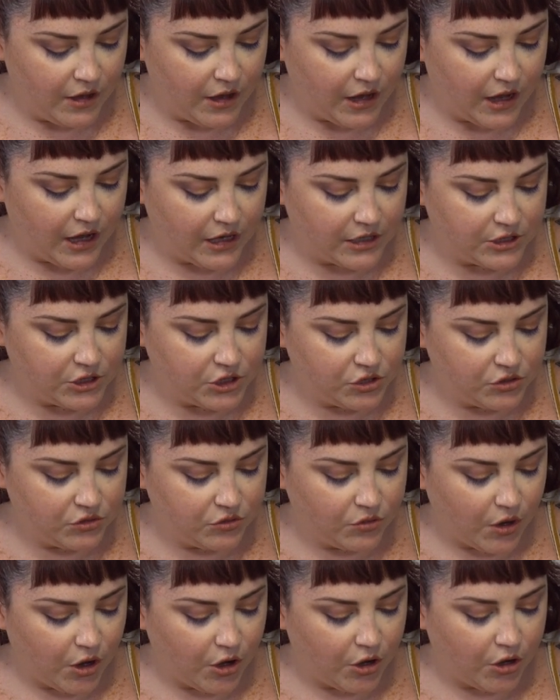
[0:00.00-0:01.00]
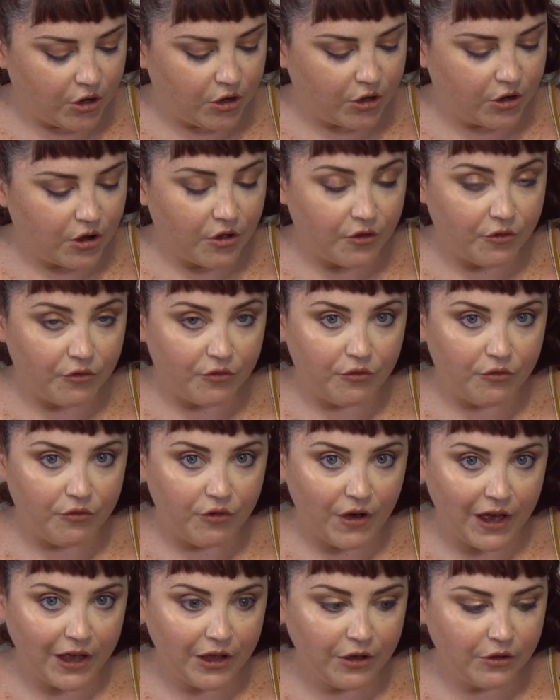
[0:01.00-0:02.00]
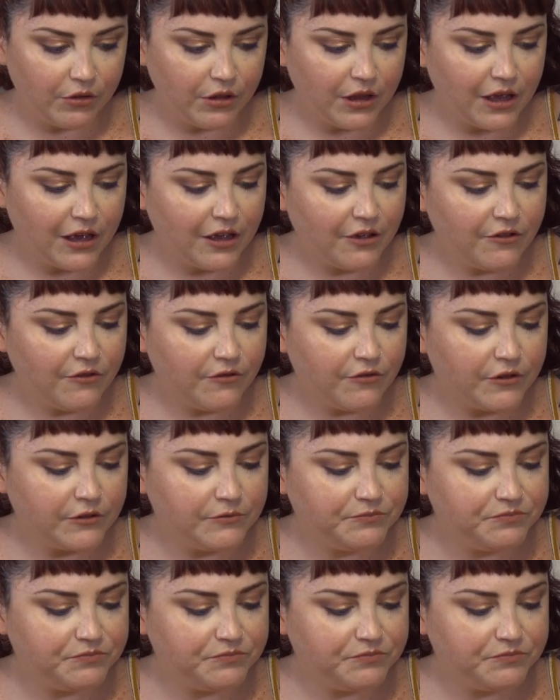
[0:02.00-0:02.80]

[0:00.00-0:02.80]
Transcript: Onto our Violife.